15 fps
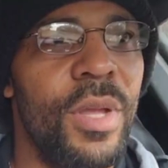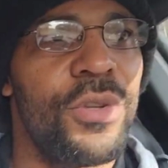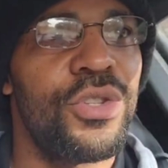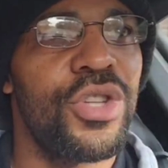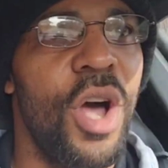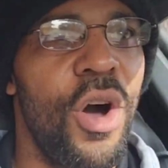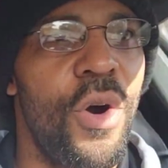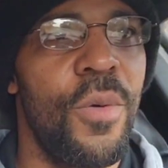
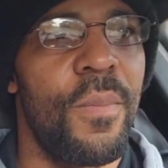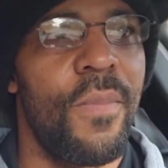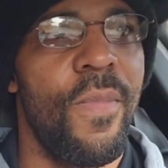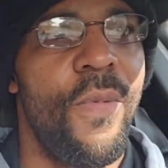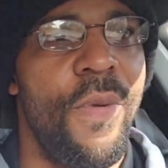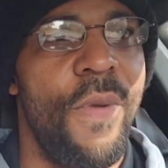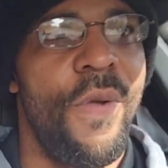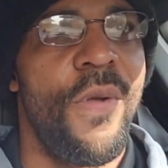So
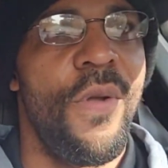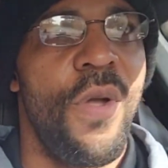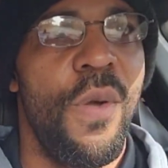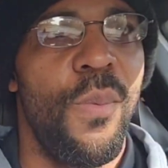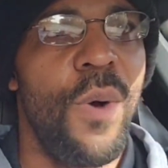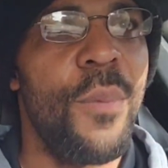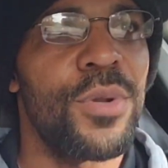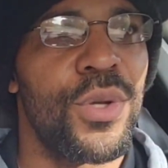
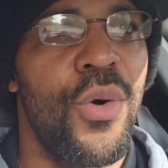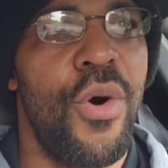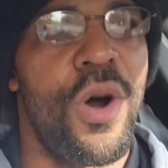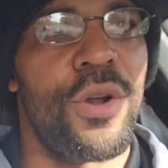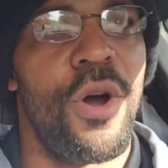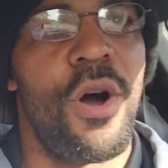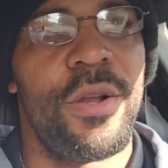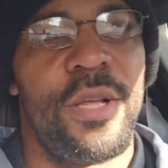what was
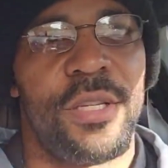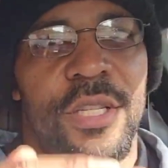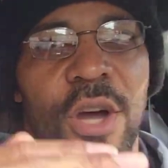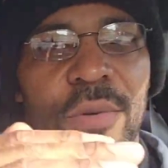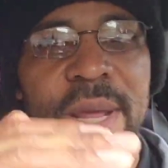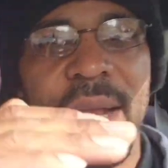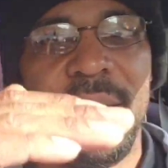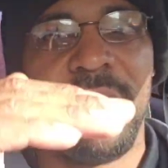going on is
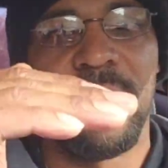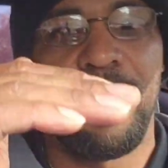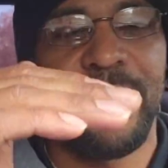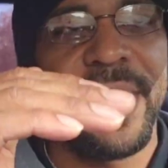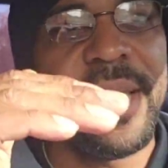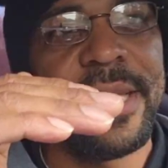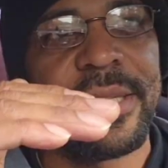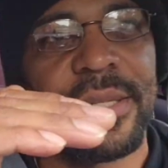though that little
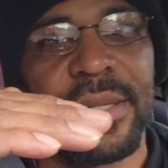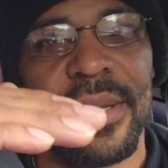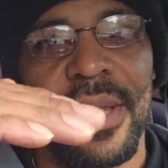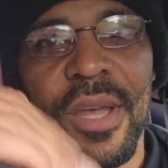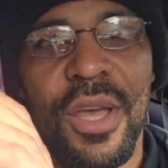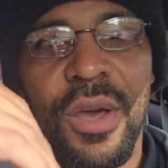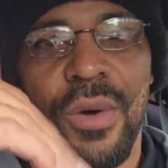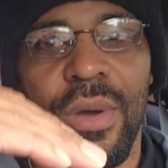piece,
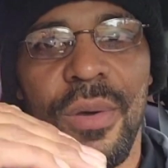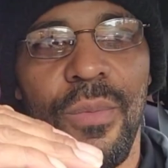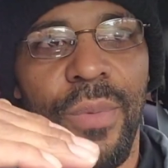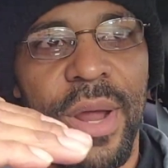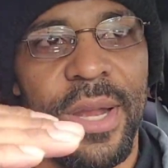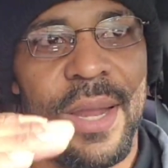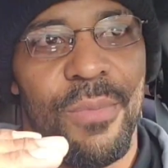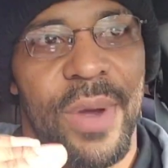
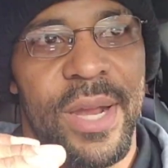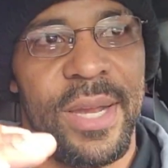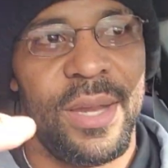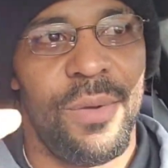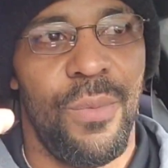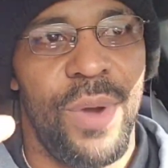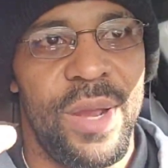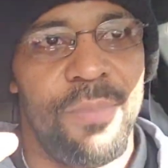
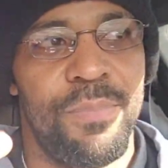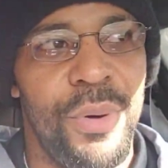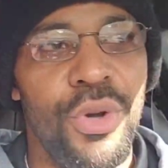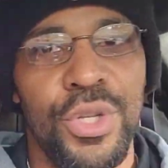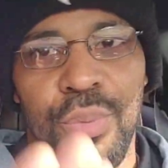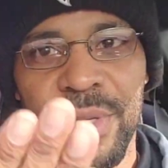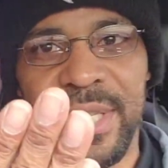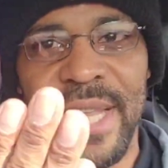when
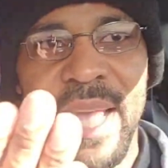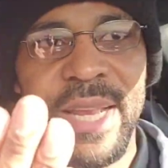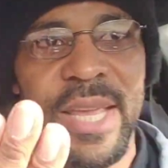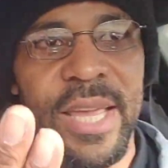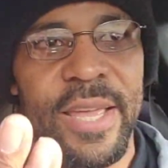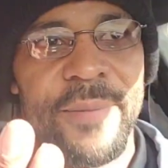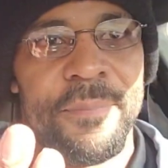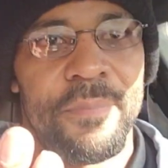boost was set
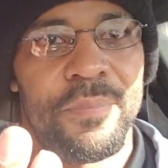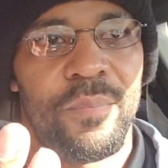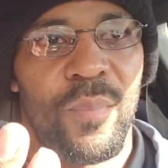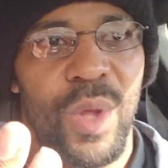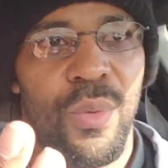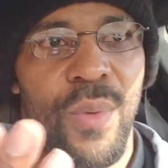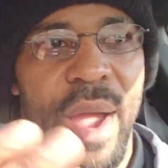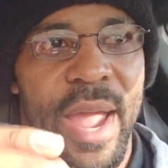in,
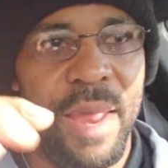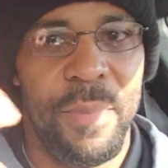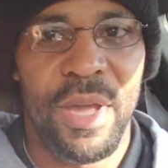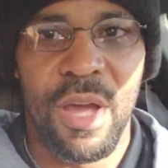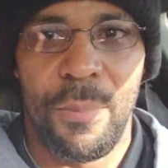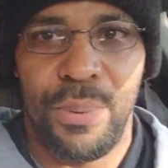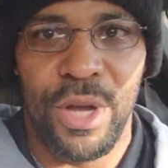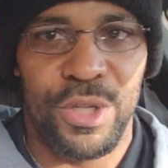right, and
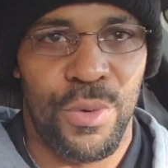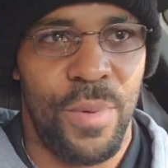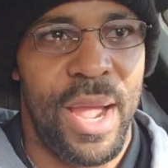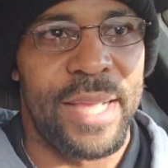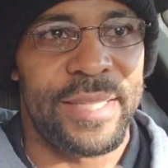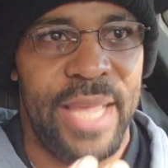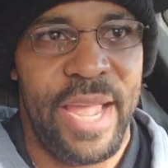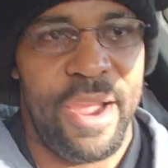become
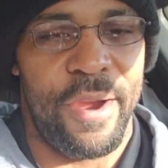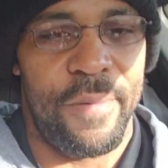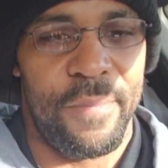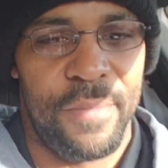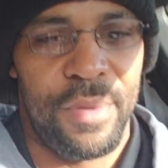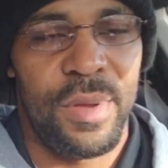pressurized air,